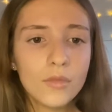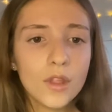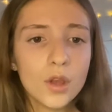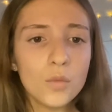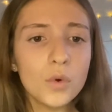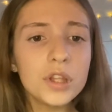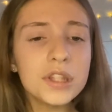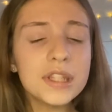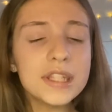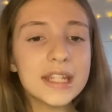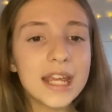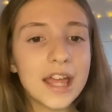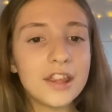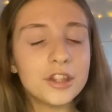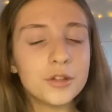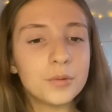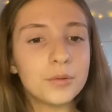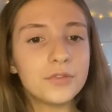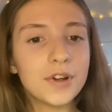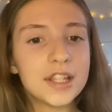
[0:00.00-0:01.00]
Once again,
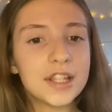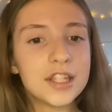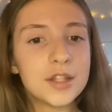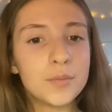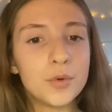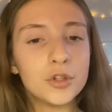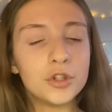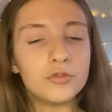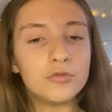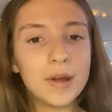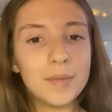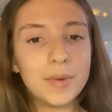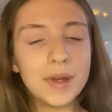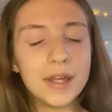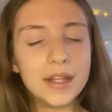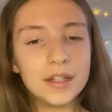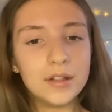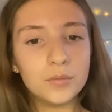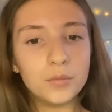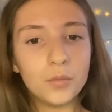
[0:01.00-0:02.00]
the professor put the
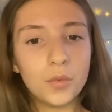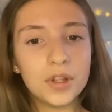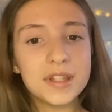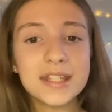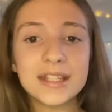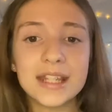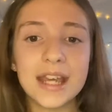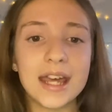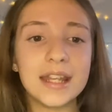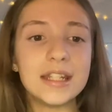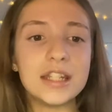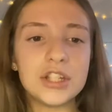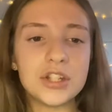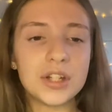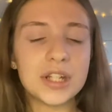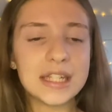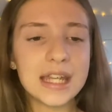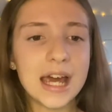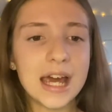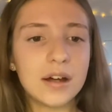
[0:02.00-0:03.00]
ribbon and once again he took
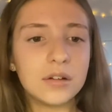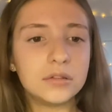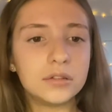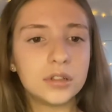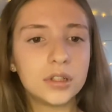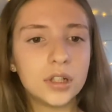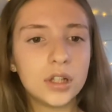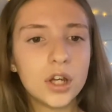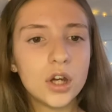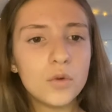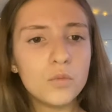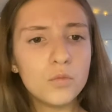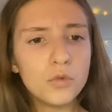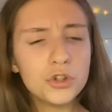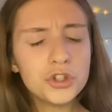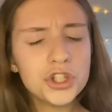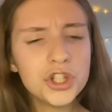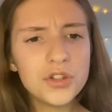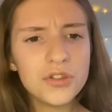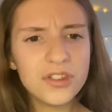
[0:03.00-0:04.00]
it out. "What
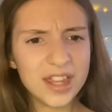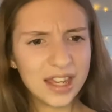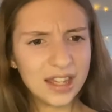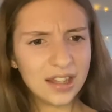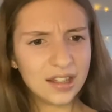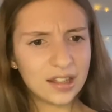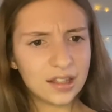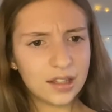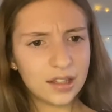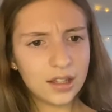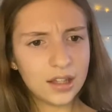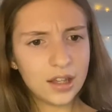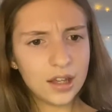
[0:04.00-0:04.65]
do you think?"